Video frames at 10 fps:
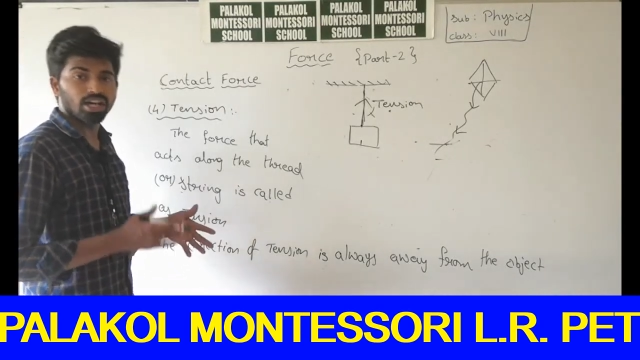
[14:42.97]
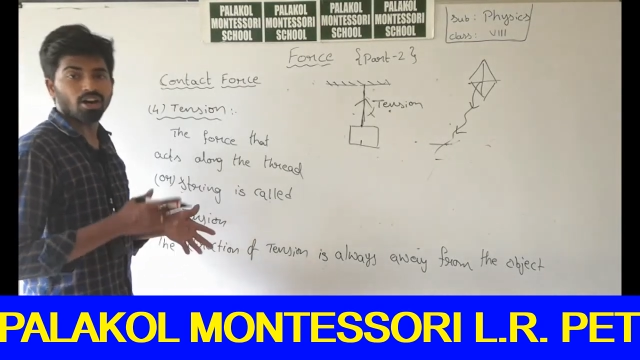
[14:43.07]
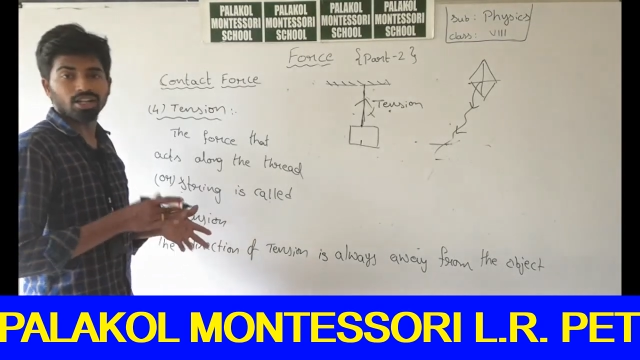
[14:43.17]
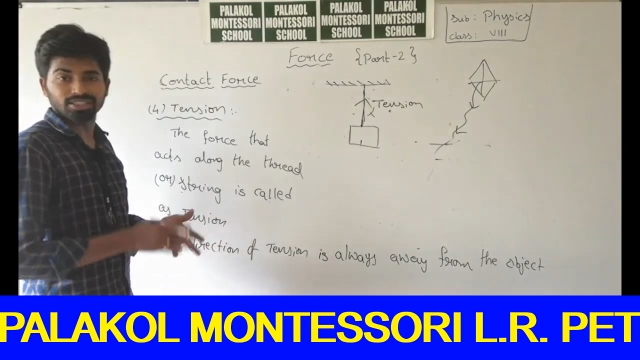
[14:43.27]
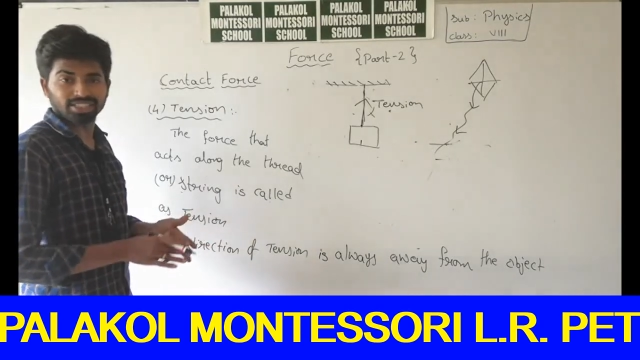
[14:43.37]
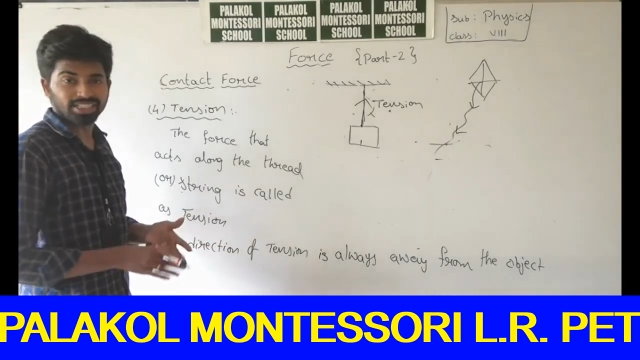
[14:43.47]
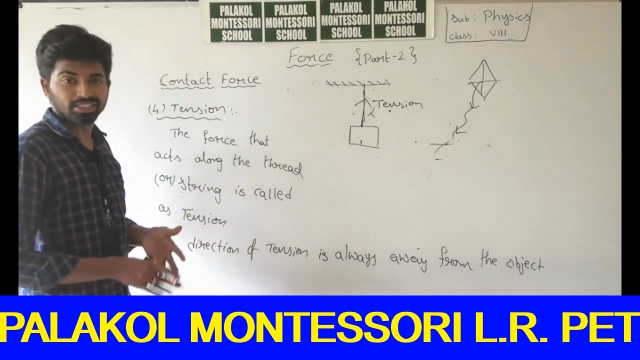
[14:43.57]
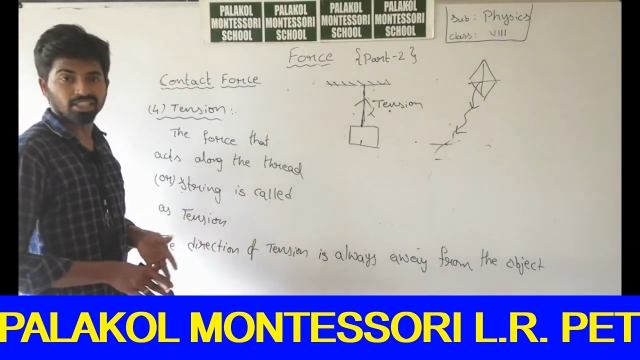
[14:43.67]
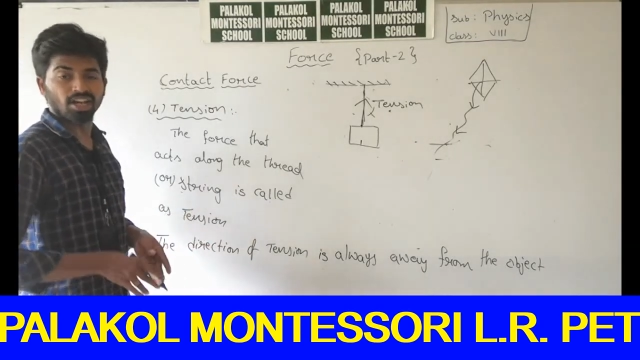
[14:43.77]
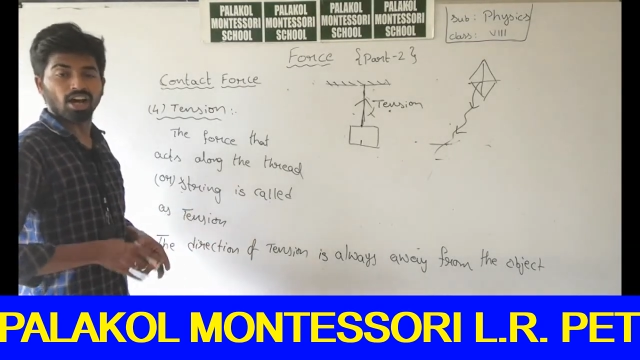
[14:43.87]
or
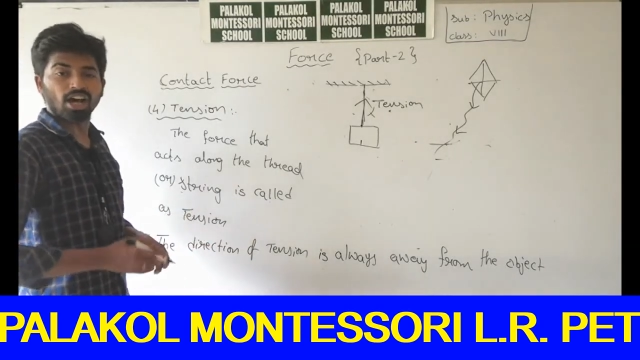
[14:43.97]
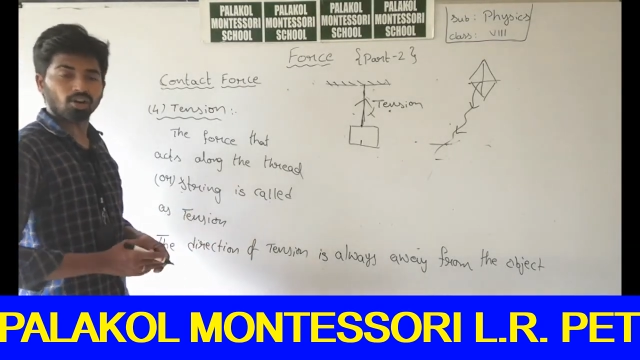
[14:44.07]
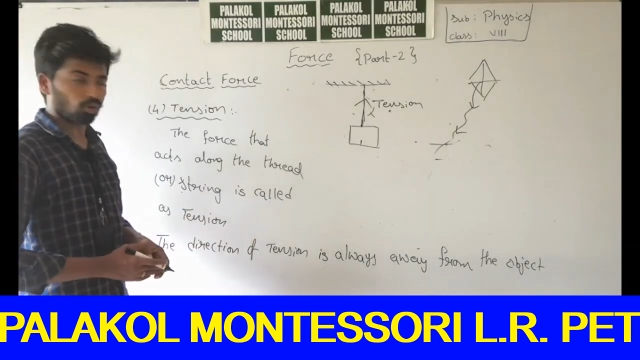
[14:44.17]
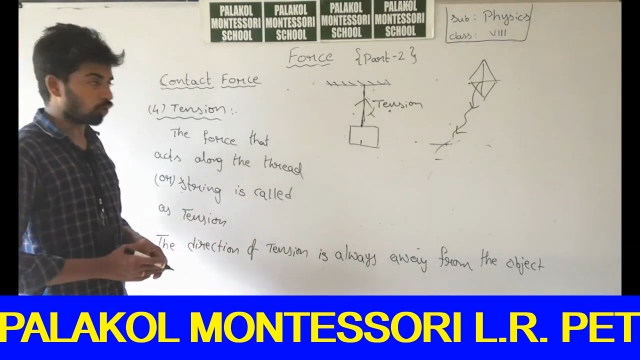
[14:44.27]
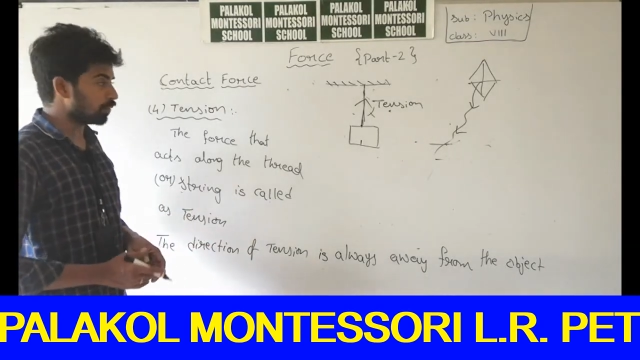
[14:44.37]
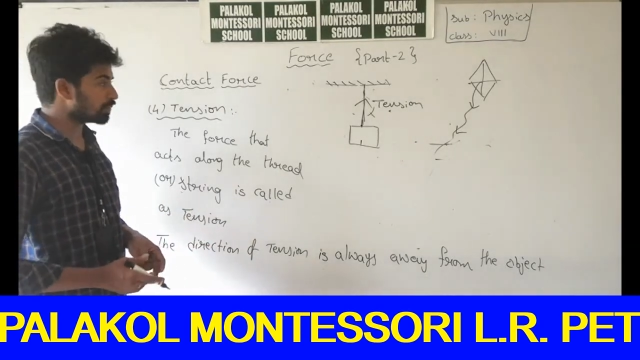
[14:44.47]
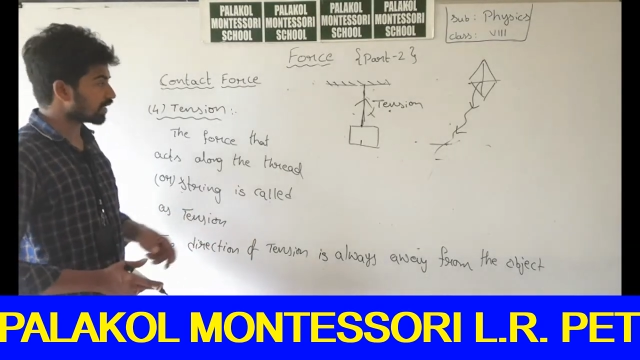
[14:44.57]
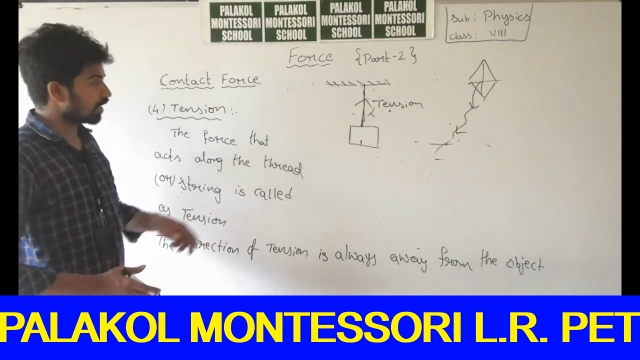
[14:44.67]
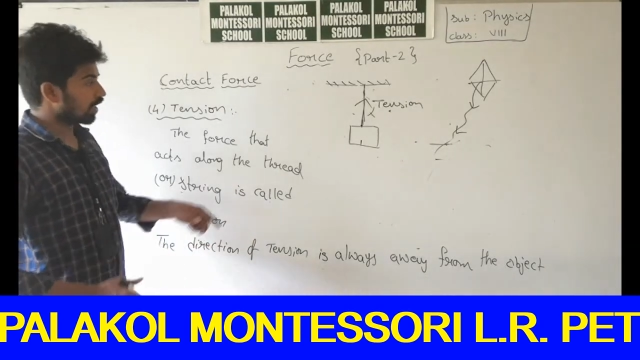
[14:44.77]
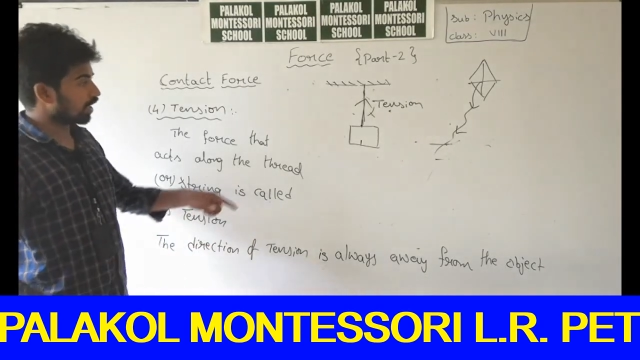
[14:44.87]
threads or ropes
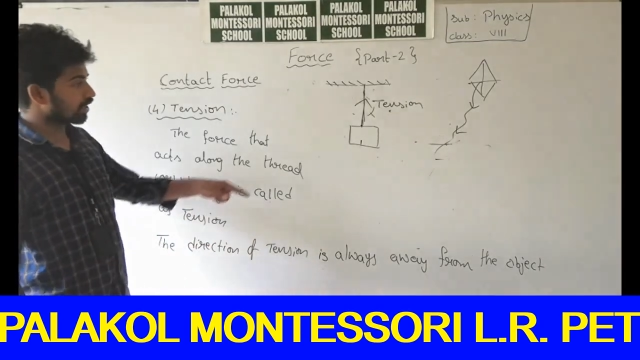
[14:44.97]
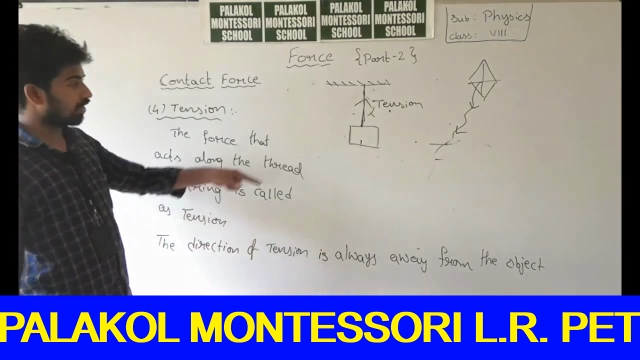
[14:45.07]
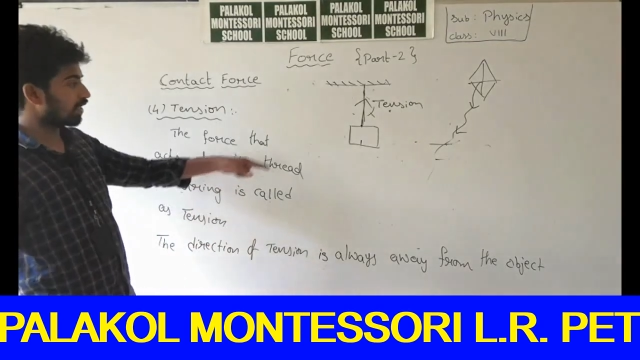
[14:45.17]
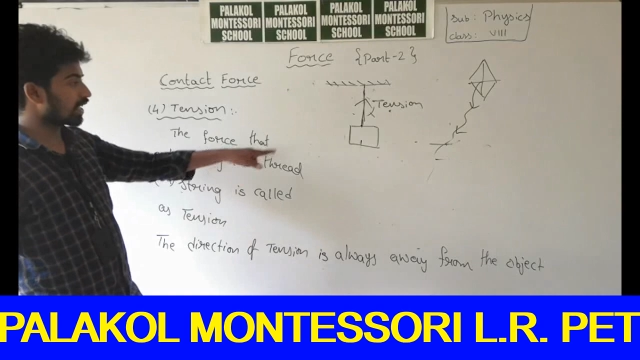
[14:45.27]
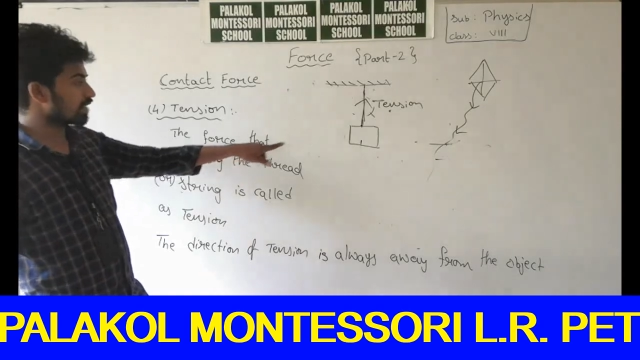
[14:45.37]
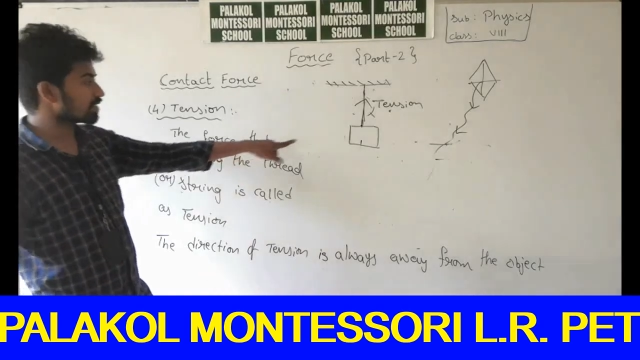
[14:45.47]
are called as